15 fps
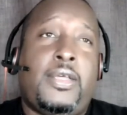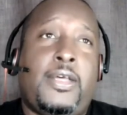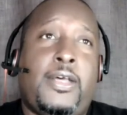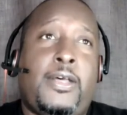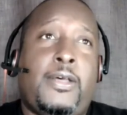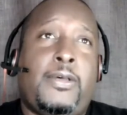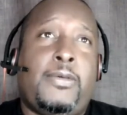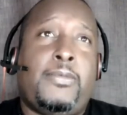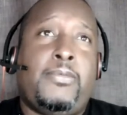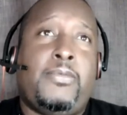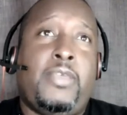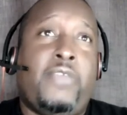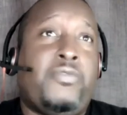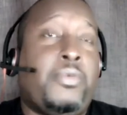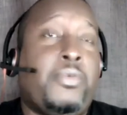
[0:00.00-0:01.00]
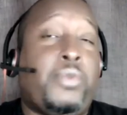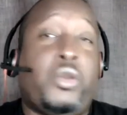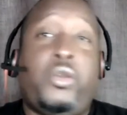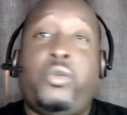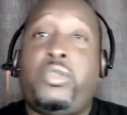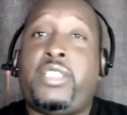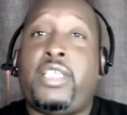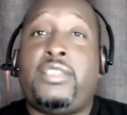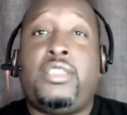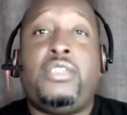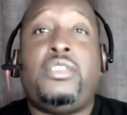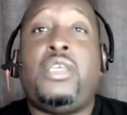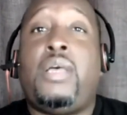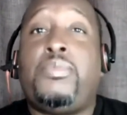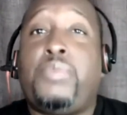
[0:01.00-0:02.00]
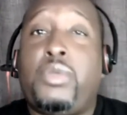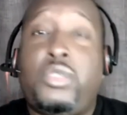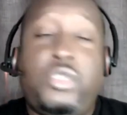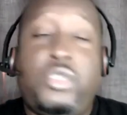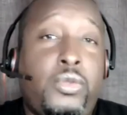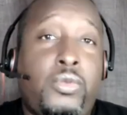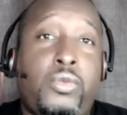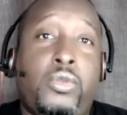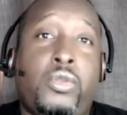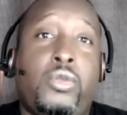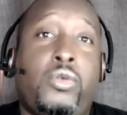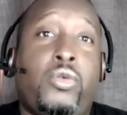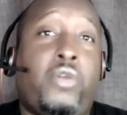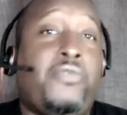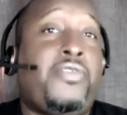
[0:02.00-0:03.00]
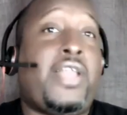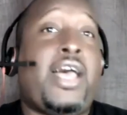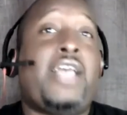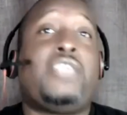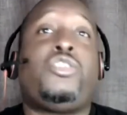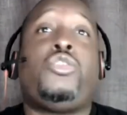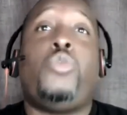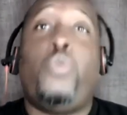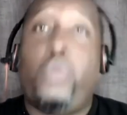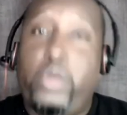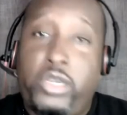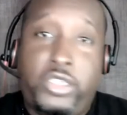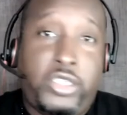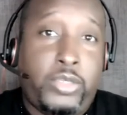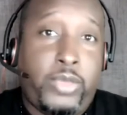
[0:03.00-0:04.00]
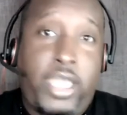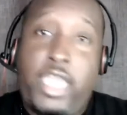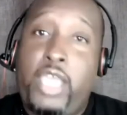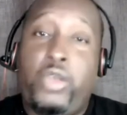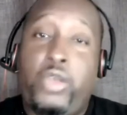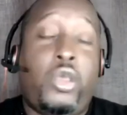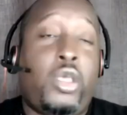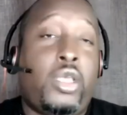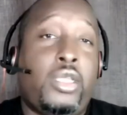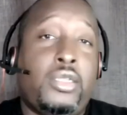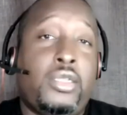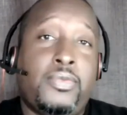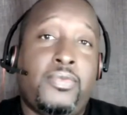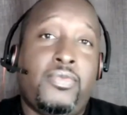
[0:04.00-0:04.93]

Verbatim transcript: Uh, if a bird takes a dump on you or flies towards you head on,